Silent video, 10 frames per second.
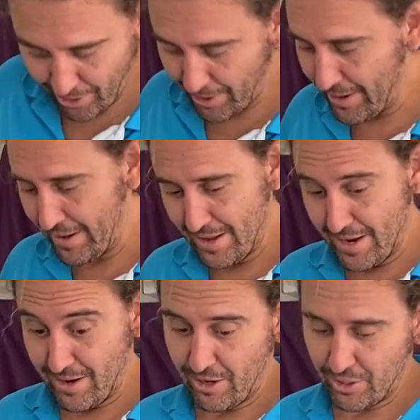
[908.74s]

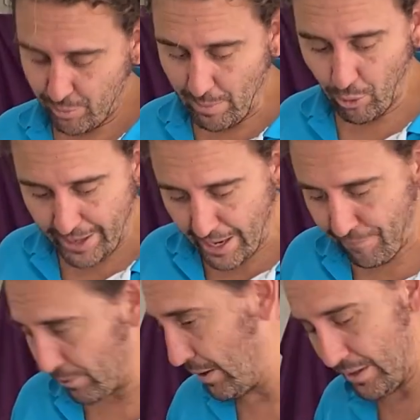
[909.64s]
I should be more
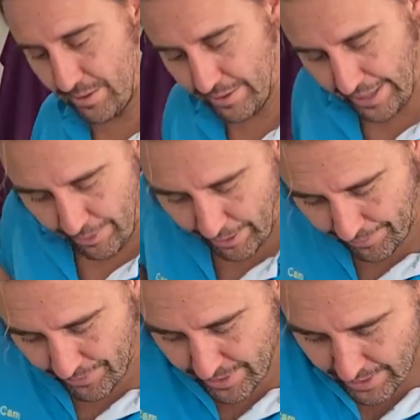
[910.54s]
careful. Anyway,
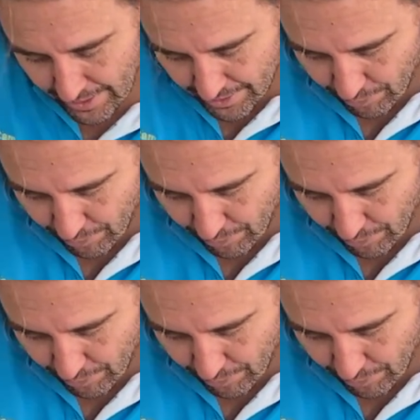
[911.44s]
the